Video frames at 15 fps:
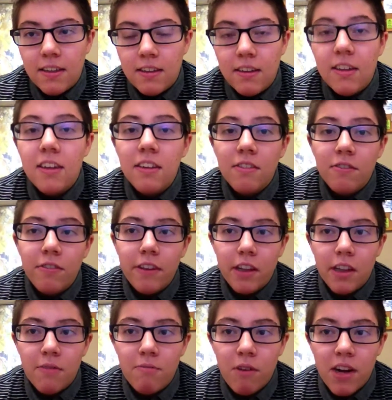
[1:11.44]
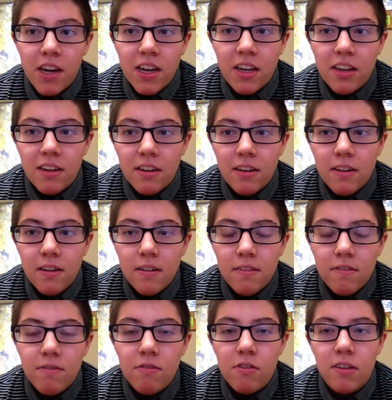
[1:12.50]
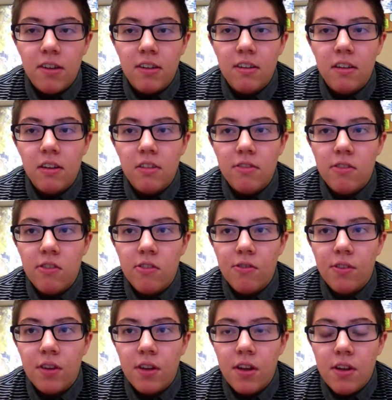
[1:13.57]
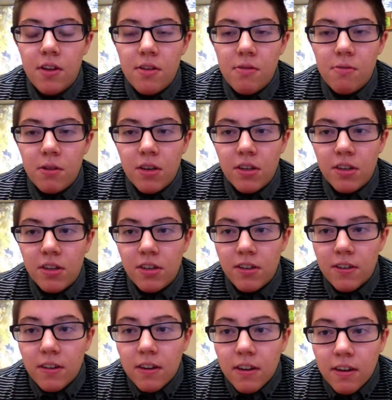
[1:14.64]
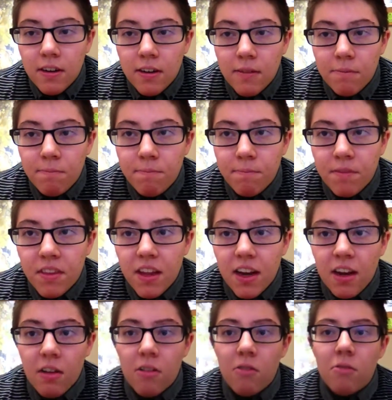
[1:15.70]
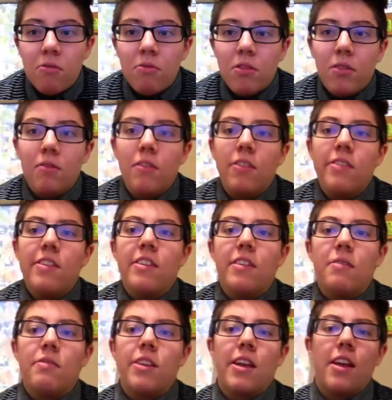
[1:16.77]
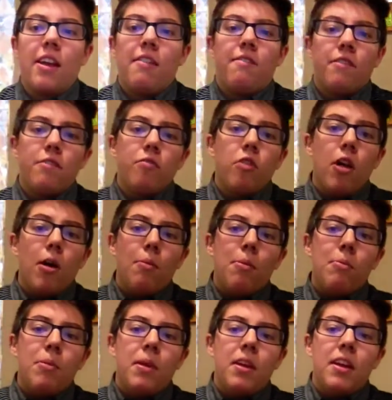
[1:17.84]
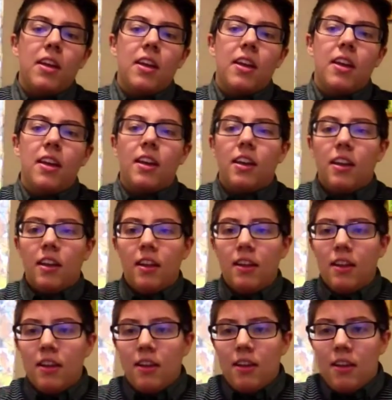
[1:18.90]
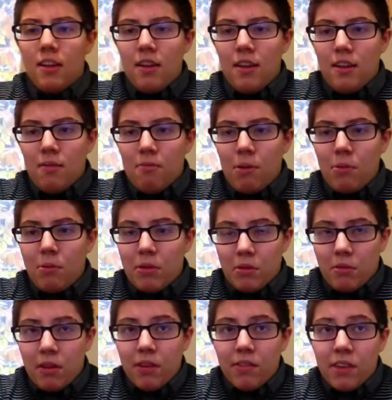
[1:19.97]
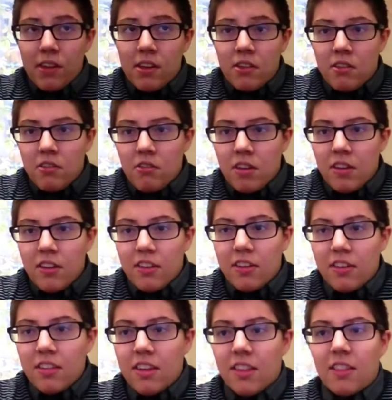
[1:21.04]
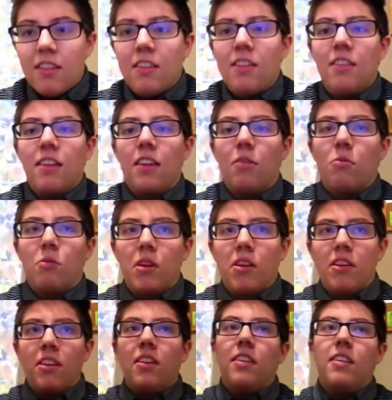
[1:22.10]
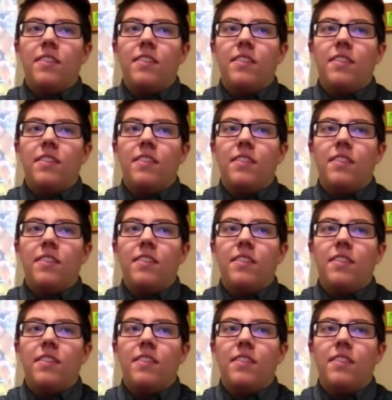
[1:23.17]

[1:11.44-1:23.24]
she doesn't feel I'm ready for testosterone, which I know sometimes it seems like I flip-flop a bit, and maybe sometimes I do. I just get this like weird,